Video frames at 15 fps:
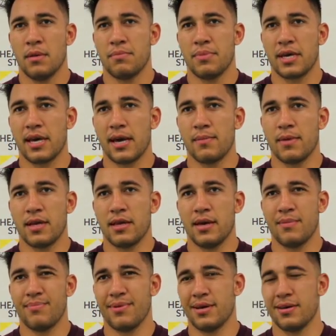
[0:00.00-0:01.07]
Big game like
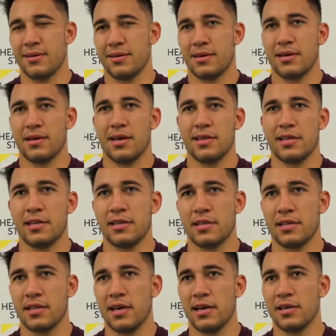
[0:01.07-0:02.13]
that, but at the end
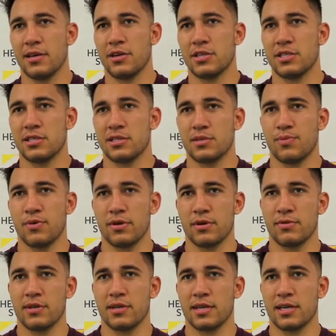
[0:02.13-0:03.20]
of the day, it's
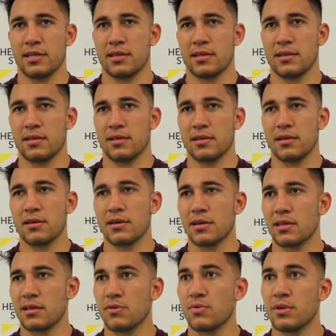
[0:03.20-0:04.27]
disappointing we didn't
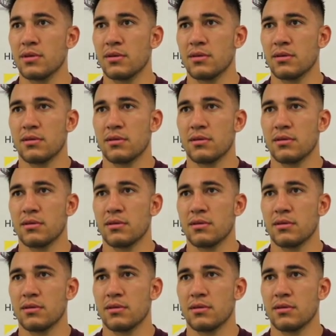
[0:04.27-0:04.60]
get the win.